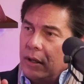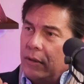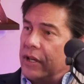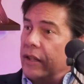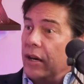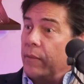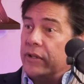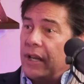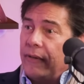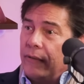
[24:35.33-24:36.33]
you take the number
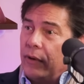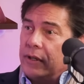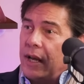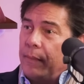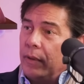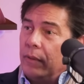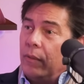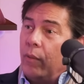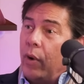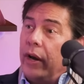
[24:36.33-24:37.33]
7, for example,
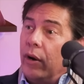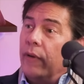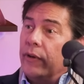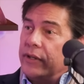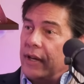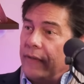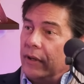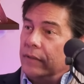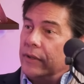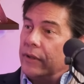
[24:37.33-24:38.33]
1 over 7.